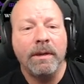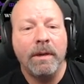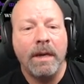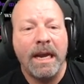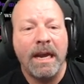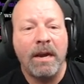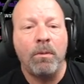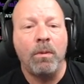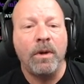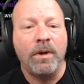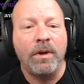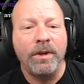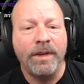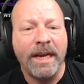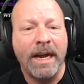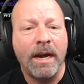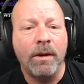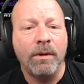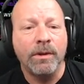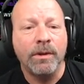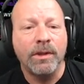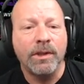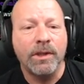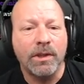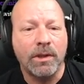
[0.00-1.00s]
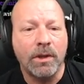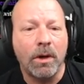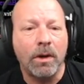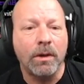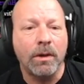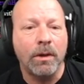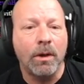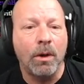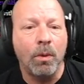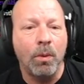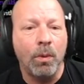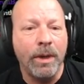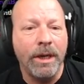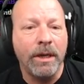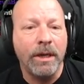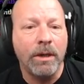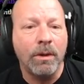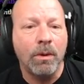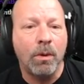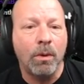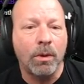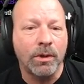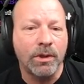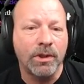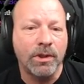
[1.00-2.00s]
and will now start a week
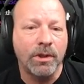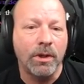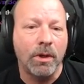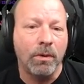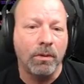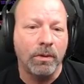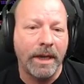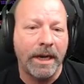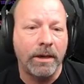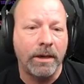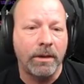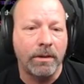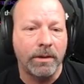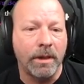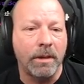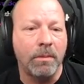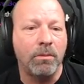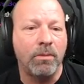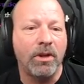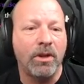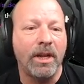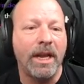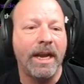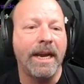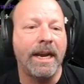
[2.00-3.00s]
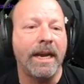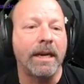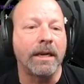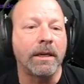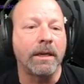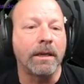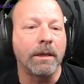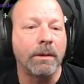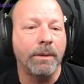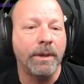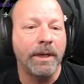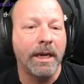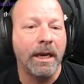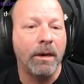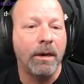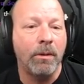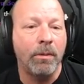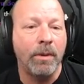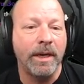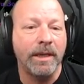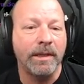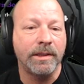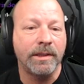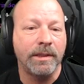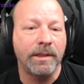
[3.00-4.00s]
or so later than planned. We can't
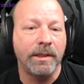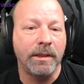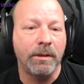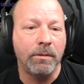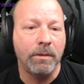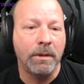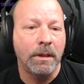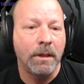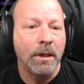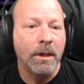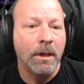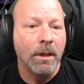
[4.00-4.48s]
wait to see.